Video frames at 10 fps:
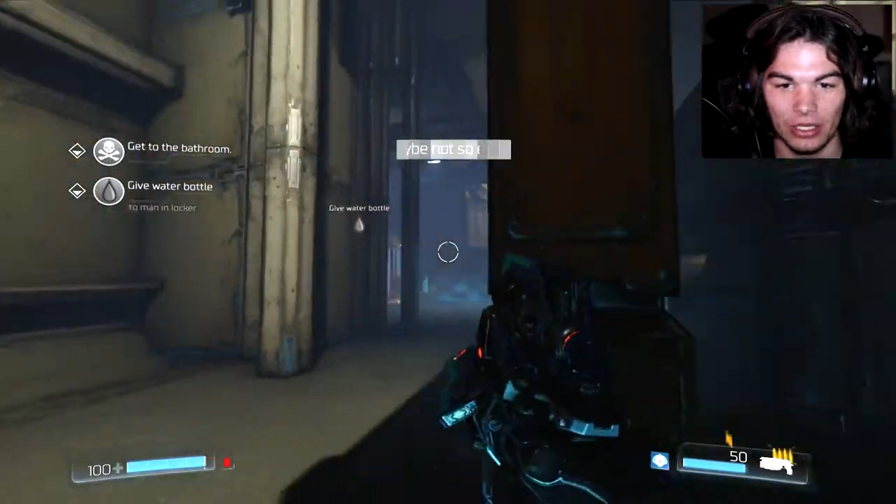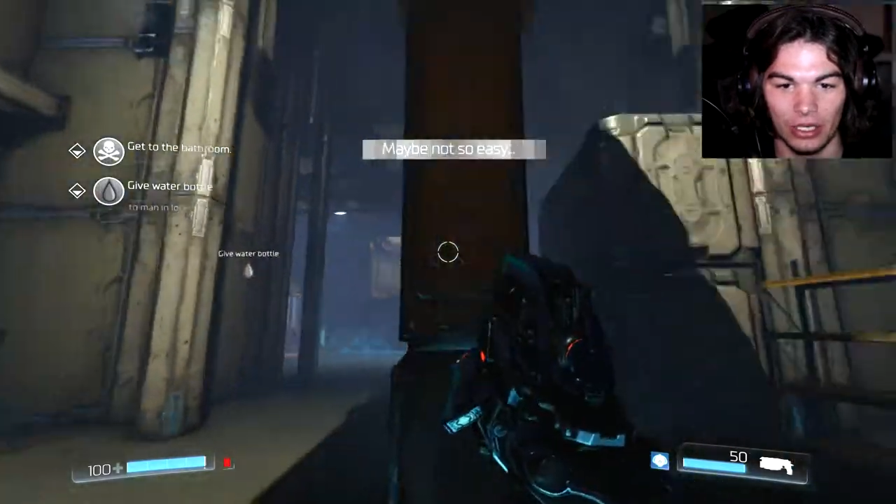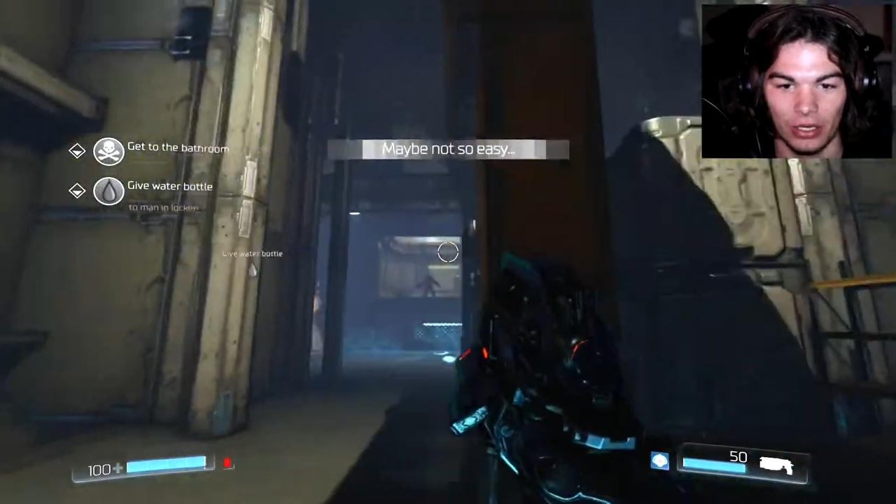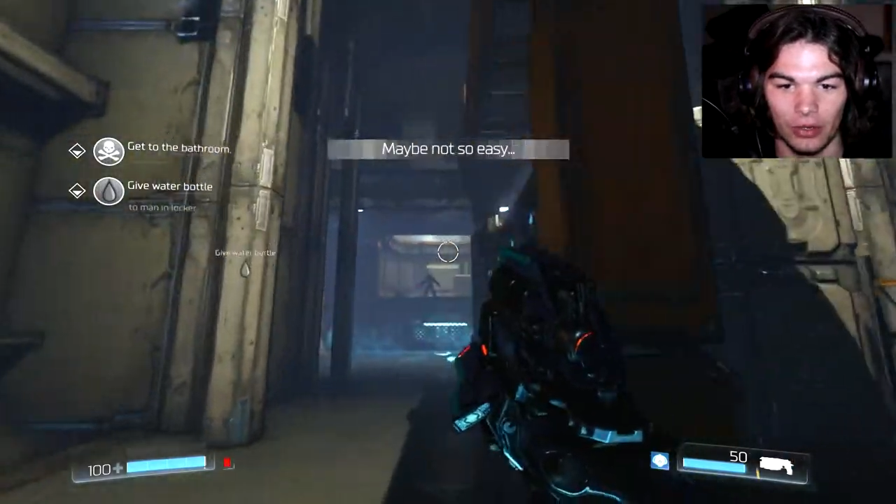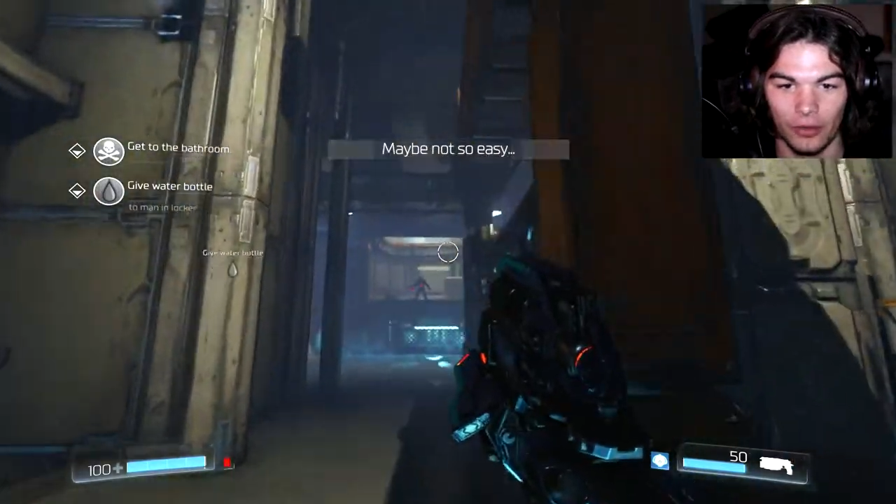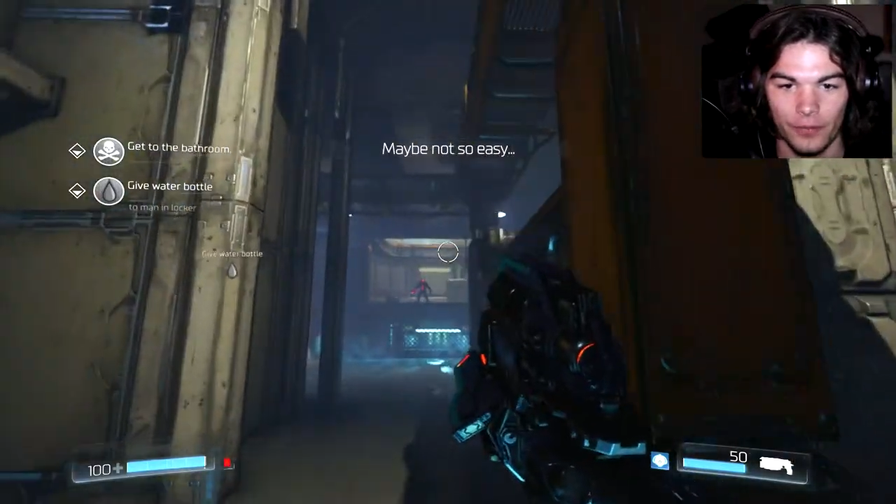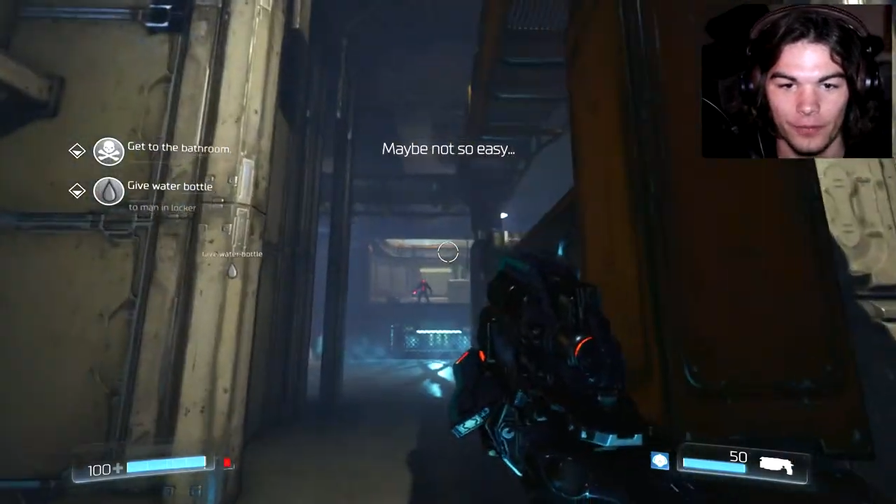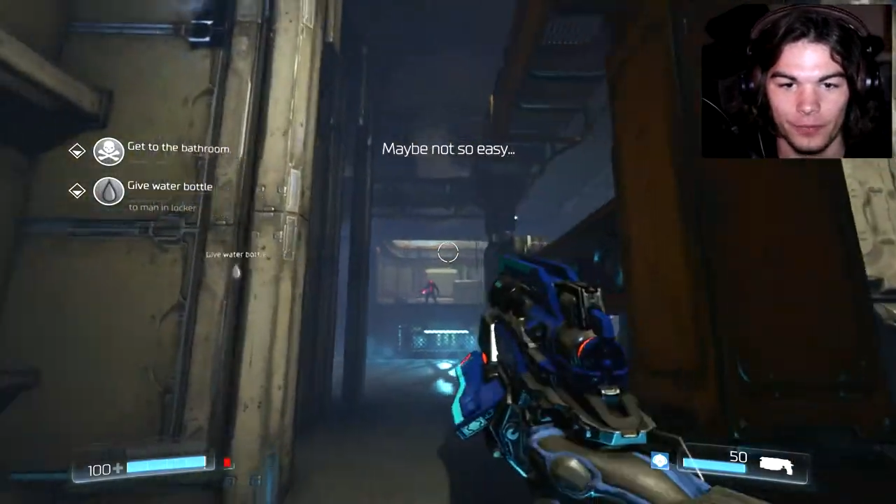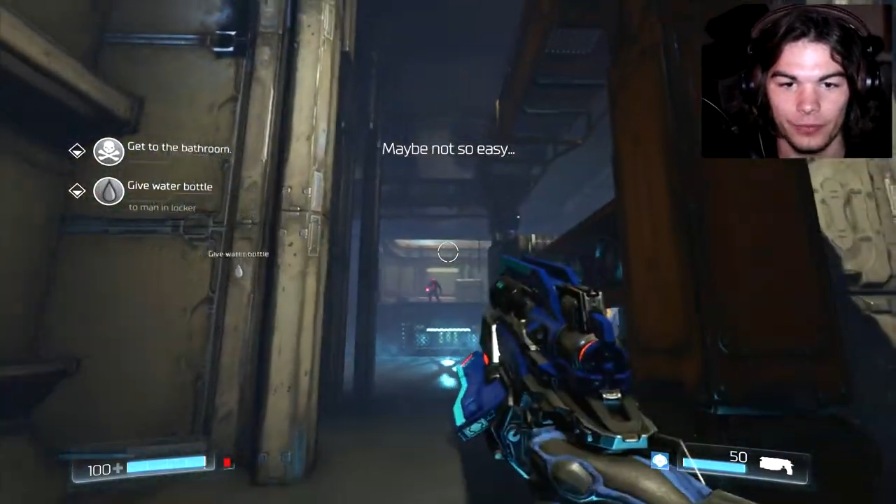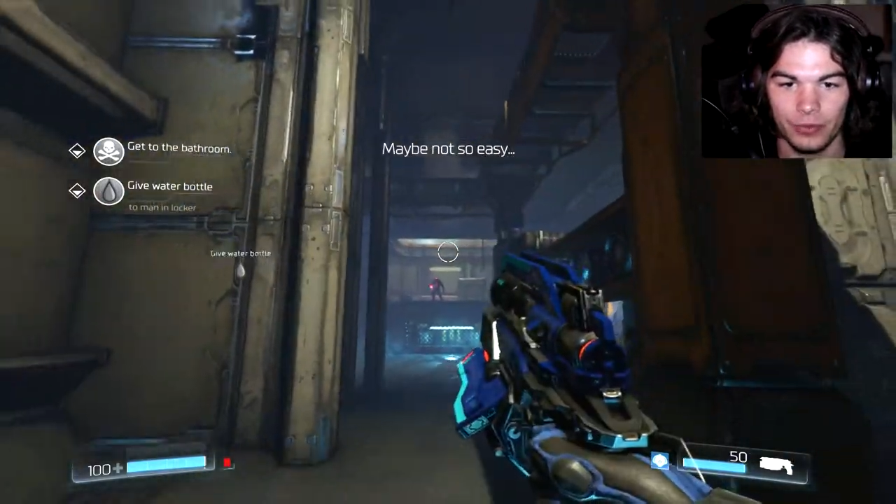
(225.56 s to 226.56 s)
Uh-oh.
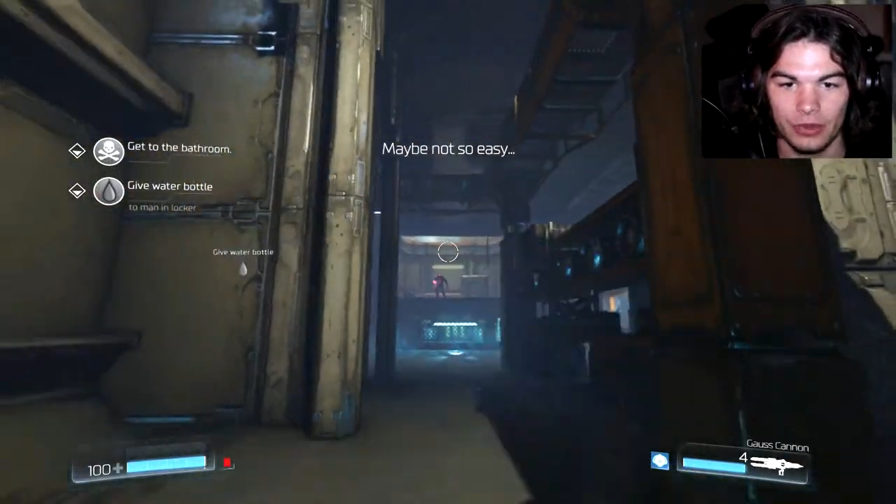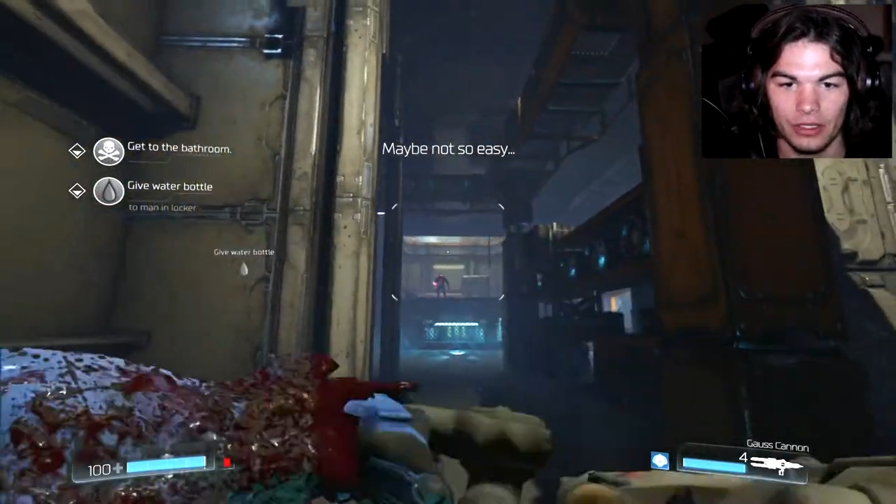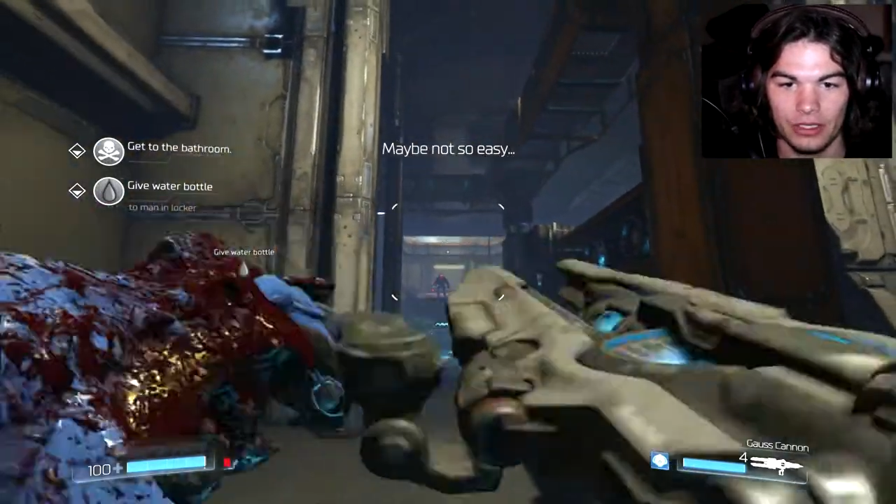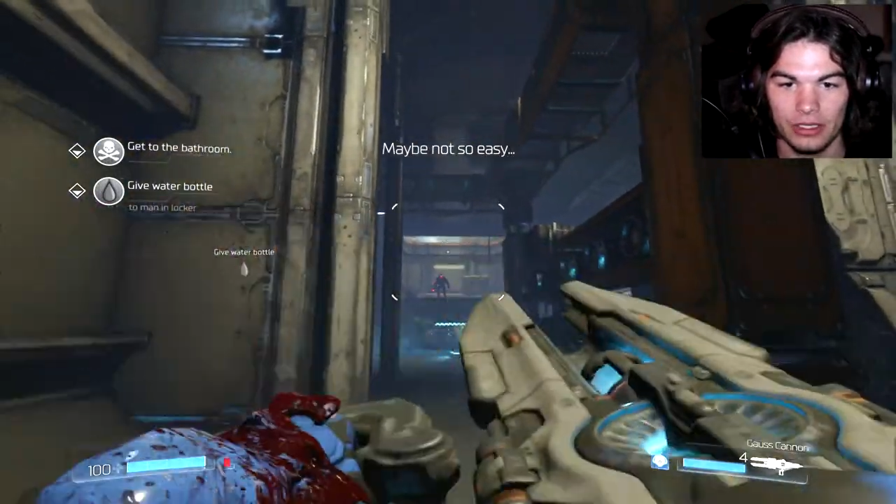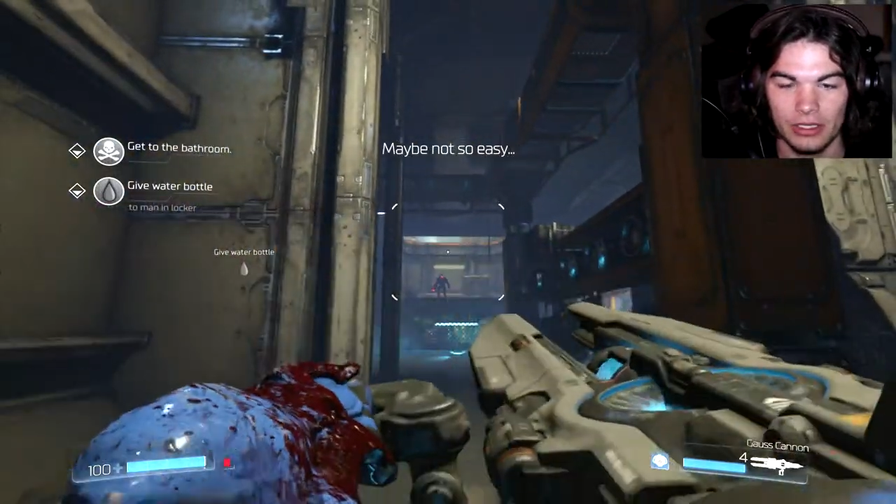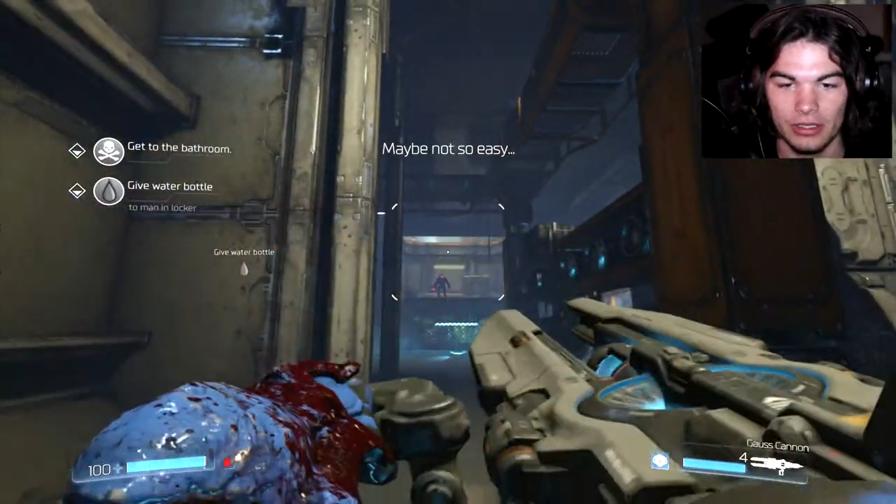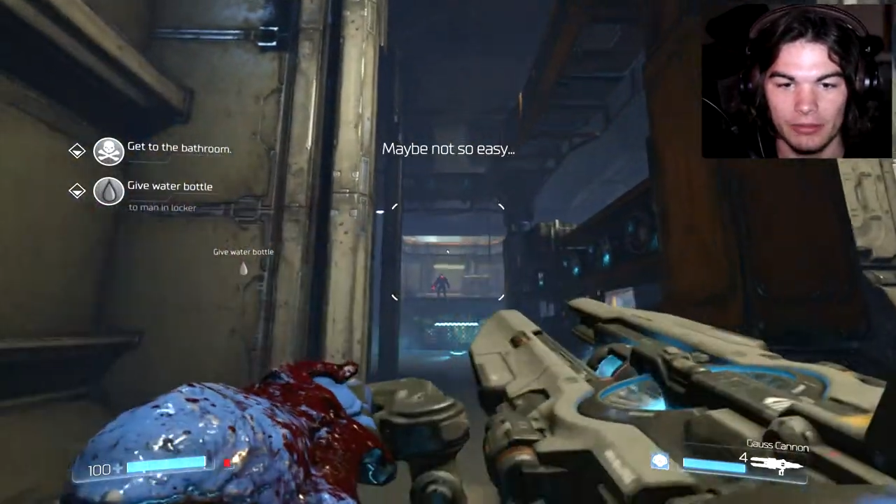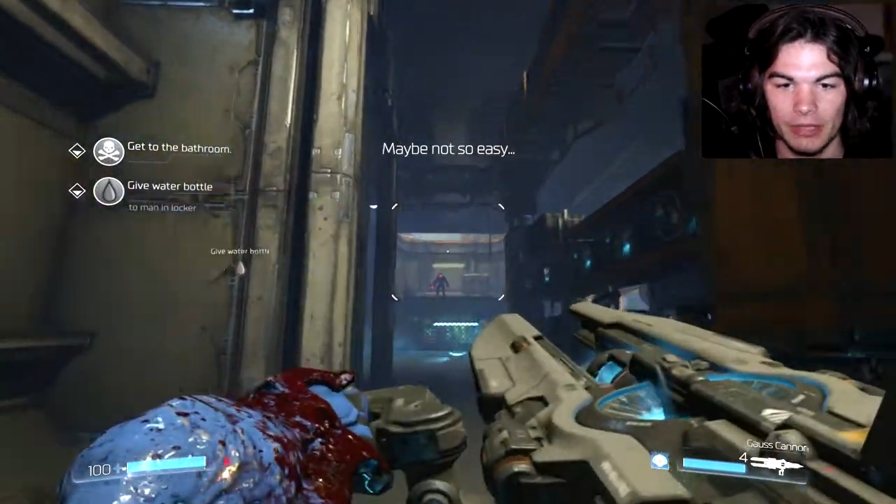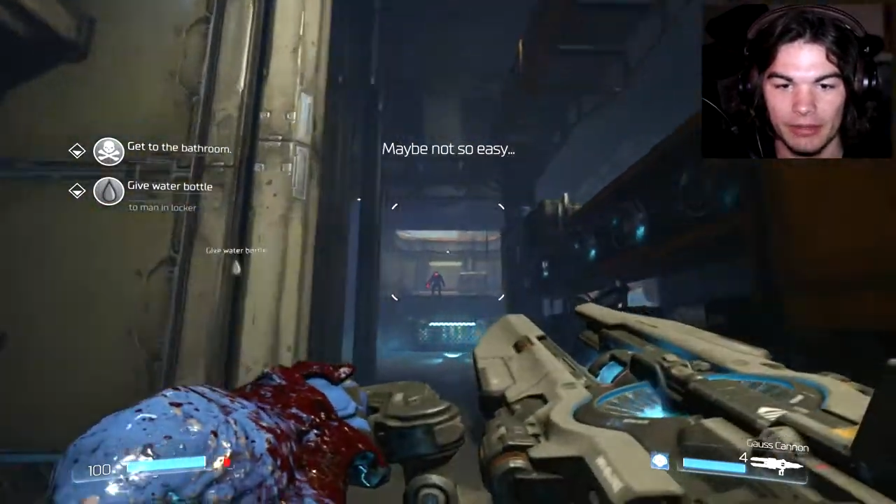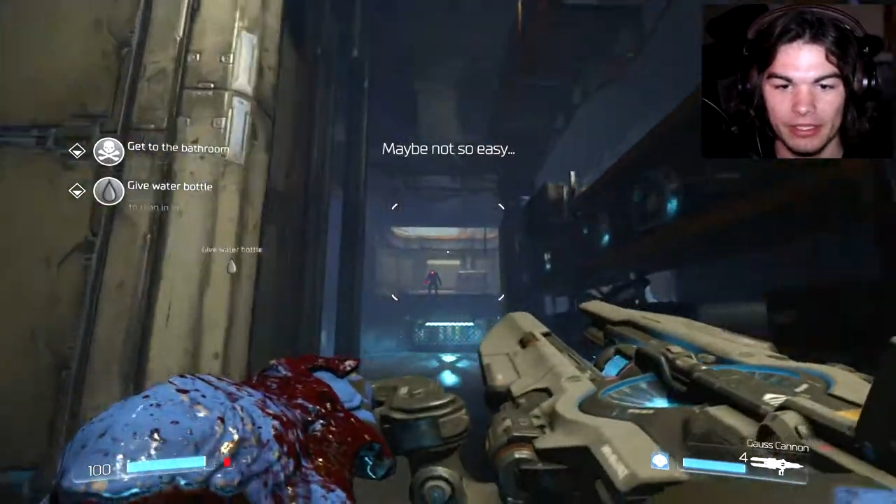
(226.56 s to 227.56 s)

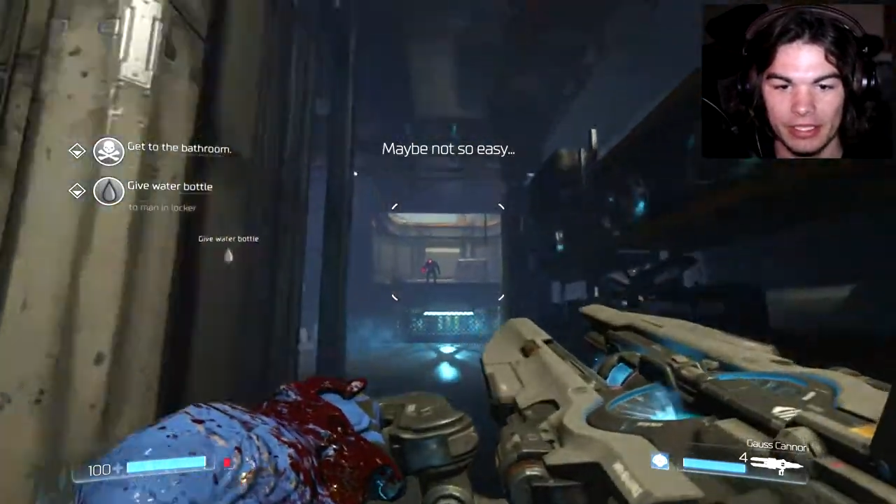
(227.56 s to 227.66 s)
Maybe